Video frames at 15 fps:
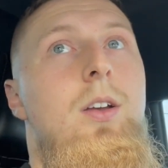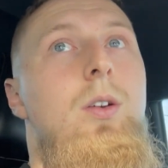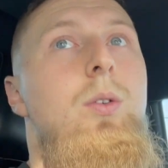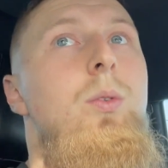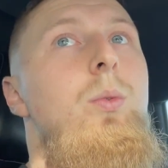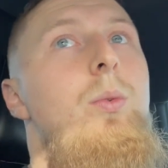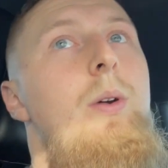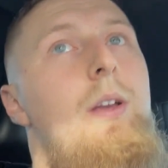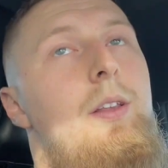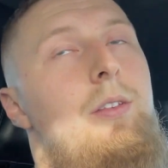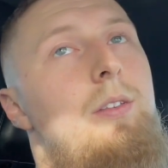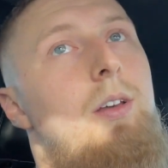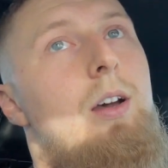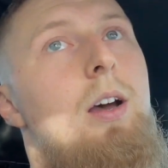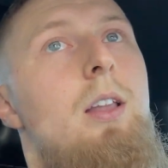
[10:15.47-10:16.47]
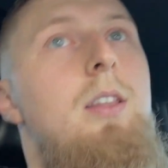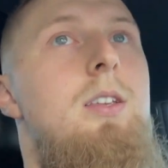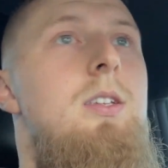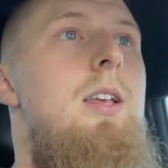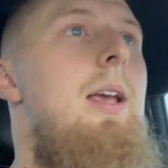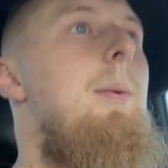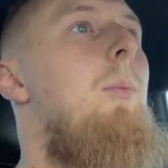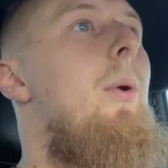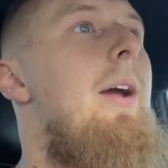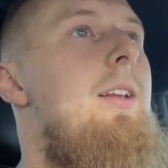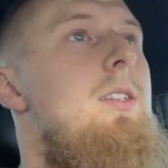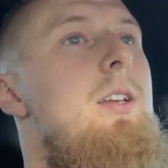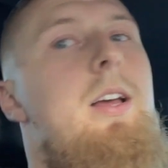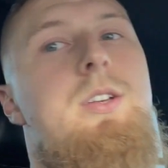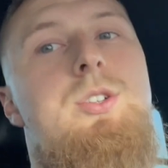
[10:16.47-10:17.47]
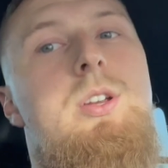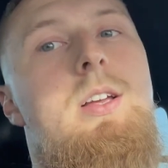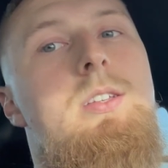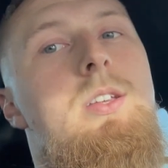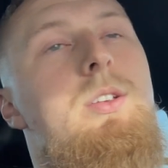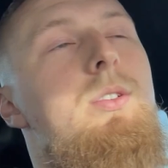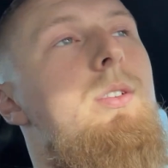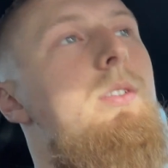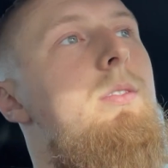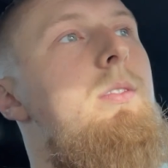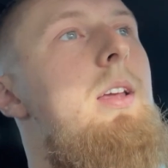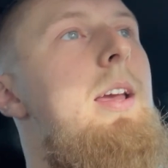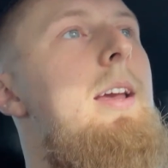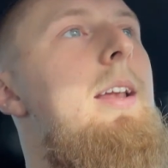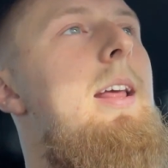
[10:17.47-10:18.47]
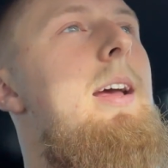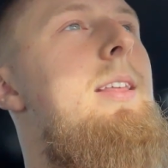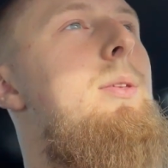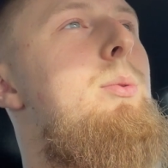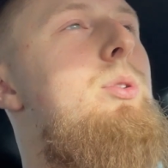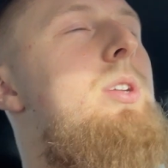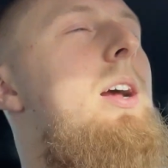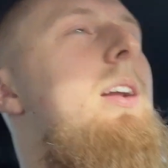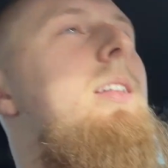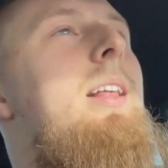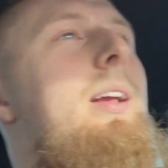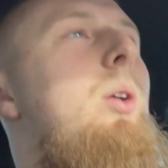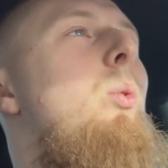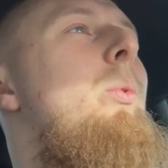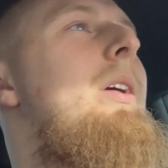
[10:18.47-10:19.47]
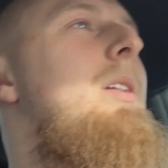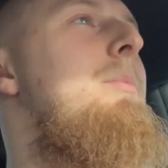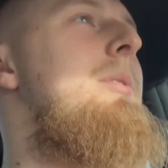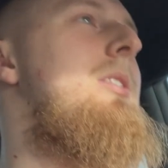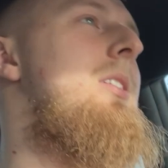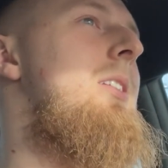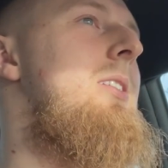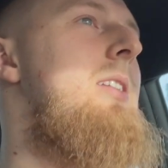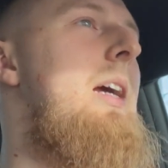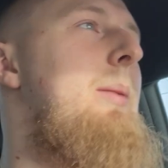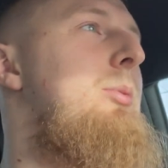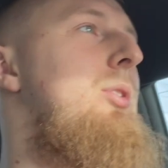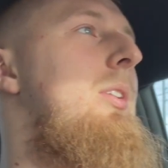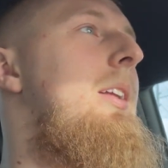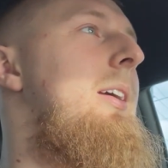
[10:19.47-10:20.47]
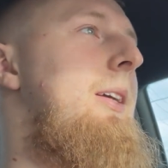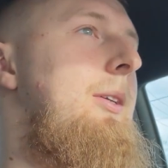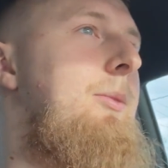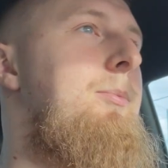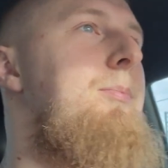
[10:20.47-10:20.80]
with the same weights and exercise that you did. There was kind of like a weird misconception, like